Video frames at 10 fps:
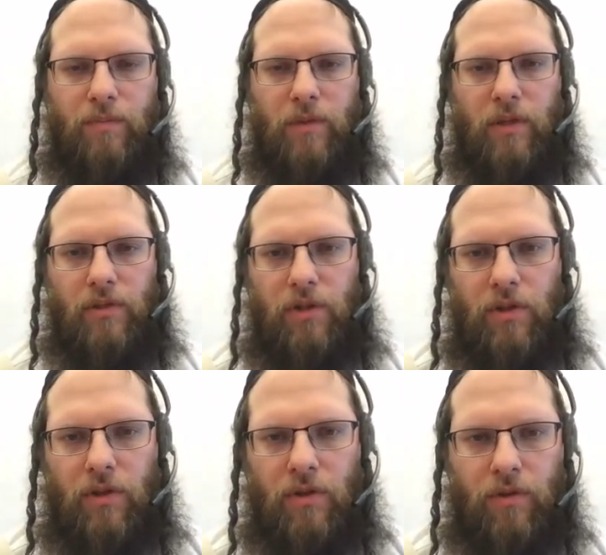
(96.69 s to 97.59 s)
because
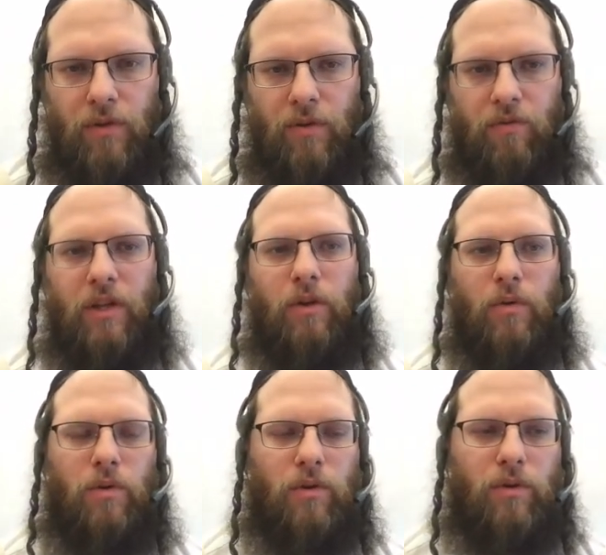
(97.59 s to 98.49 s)
the reading
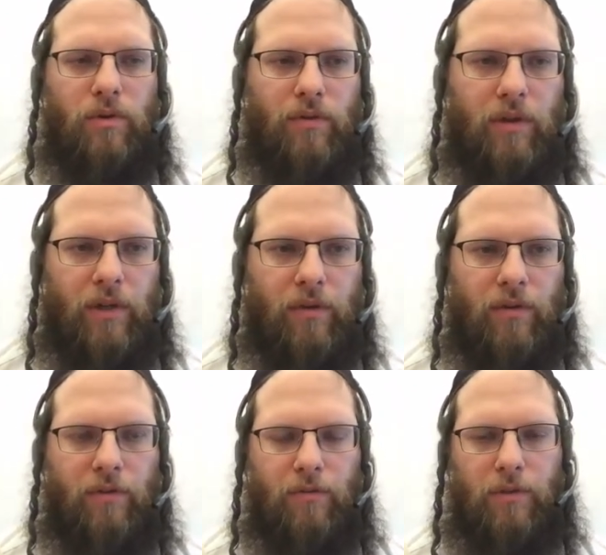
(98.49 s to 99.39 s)
order
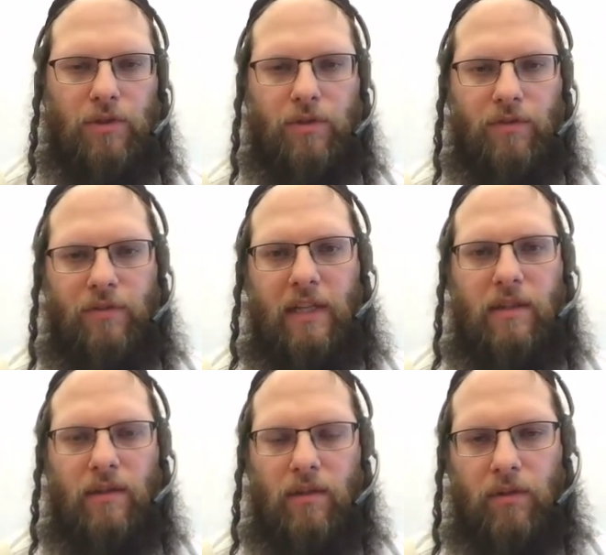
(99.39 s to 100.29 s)
here, if we just
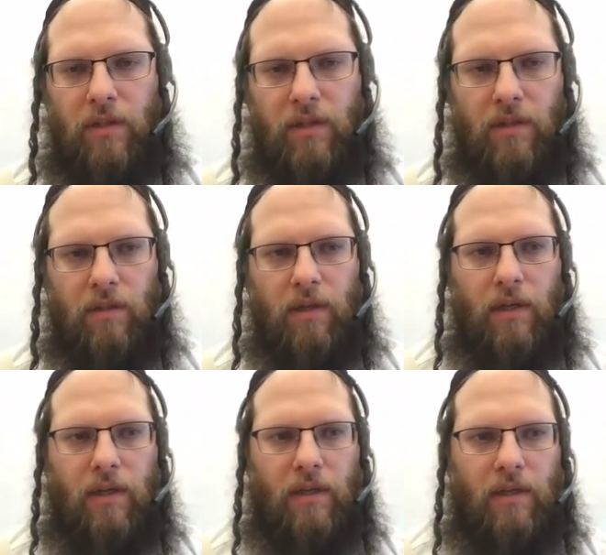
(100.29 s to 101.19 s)
flattened our data,
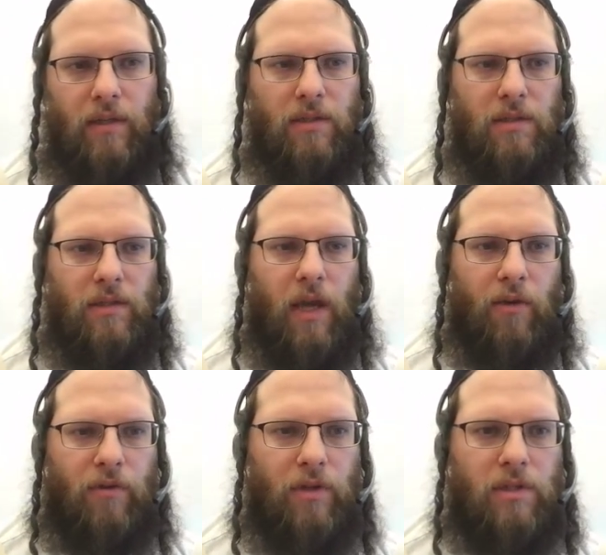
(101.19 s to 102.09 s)
is
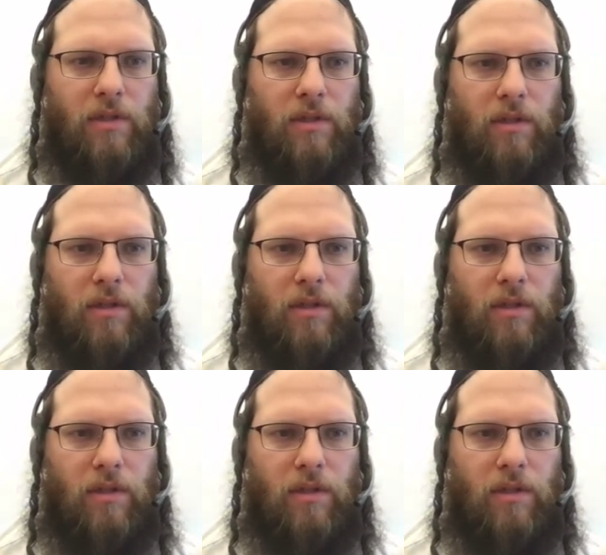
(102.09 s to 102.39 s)
Aries,